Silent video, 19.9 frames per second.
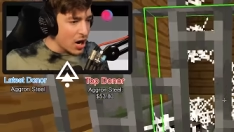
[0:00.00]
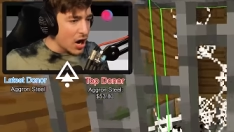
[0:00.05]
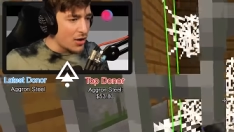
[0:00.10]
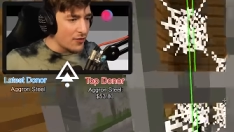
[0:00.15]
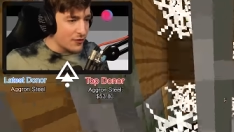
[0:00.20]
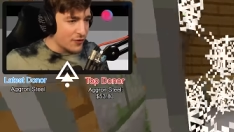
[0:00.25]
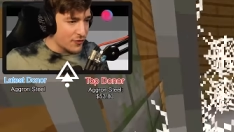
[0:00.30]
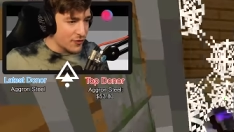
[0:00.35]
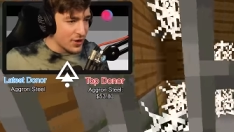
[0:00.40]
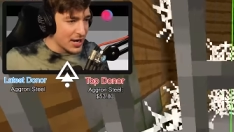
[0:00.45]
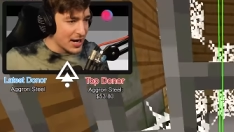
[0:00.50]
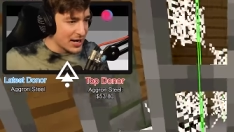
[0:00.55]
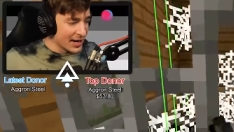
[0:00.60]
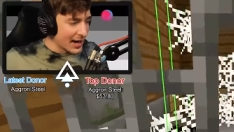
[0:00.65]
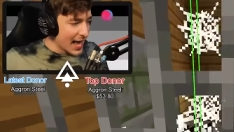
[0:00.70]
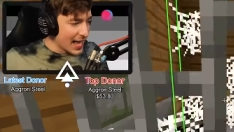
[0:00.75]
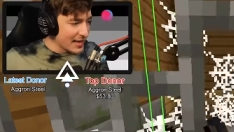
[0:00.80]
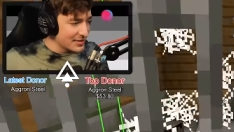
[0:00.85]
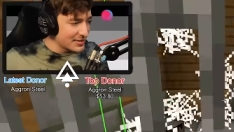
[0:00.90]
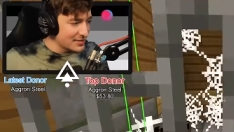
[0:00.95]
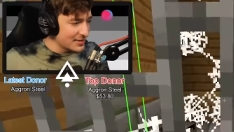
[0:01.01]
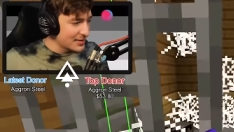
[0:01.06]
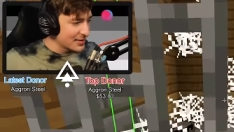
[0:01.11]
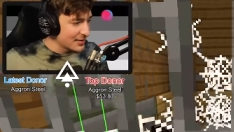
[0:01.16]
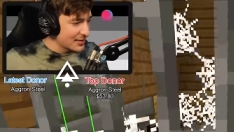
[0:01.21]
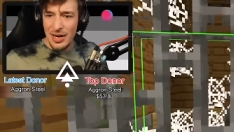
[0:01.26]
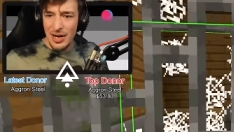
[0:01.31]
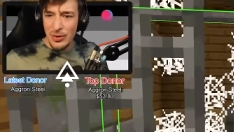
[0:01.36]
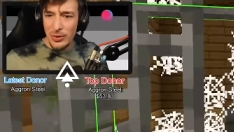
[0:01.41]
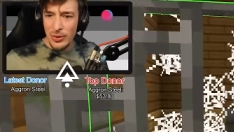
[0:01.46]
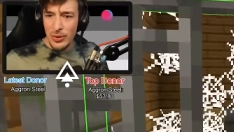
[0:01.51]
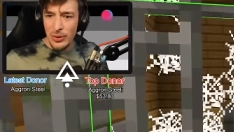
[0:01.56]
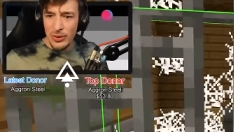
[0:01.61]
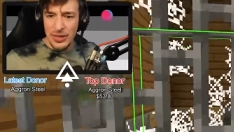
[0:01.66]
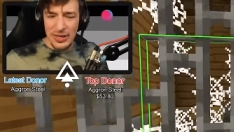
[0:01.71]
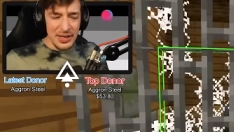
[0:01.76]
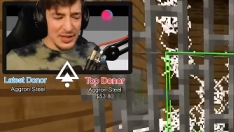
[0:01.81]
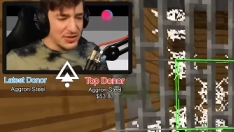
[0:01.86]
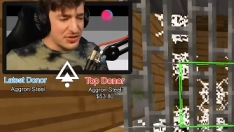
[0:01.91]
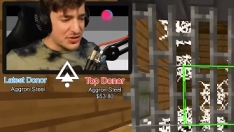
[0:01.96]
not? Free at last. Oh, we
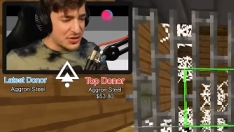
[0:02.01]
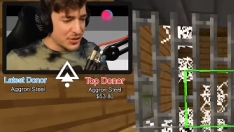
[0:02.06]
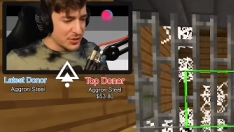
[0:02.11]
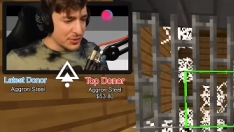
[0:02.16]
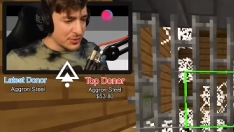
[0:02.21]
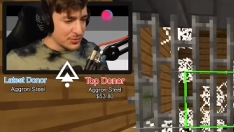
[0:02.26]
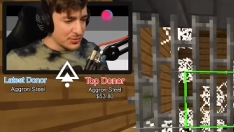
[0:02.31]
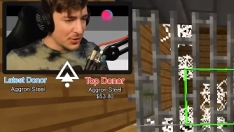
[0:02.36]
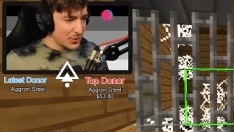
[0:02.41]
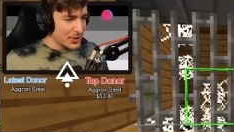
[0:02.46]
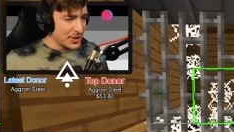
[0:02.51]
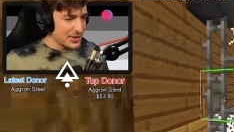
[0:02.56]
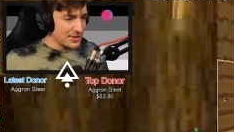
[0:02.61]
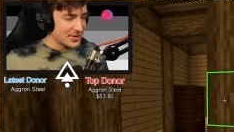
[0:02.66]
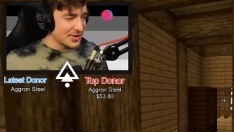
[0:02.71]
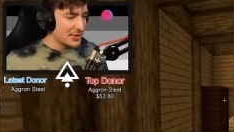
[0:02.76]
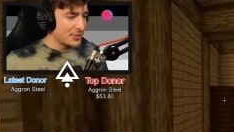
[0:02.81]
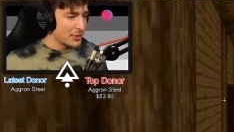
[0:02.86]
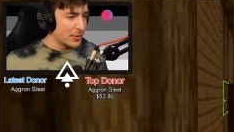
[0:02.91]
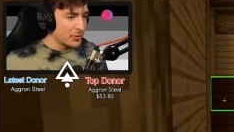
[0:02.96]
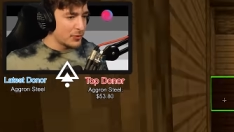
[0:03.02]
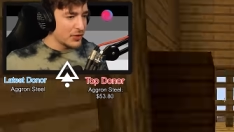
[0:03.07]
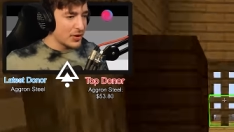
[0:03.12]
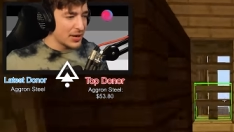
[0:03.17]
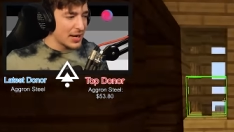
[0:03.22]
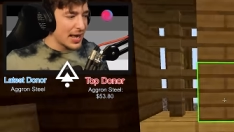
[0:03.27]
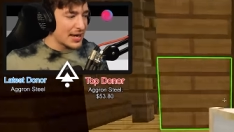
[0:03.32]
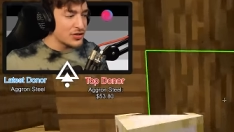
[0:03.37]
only need two? Oh, easy. Well, we've got an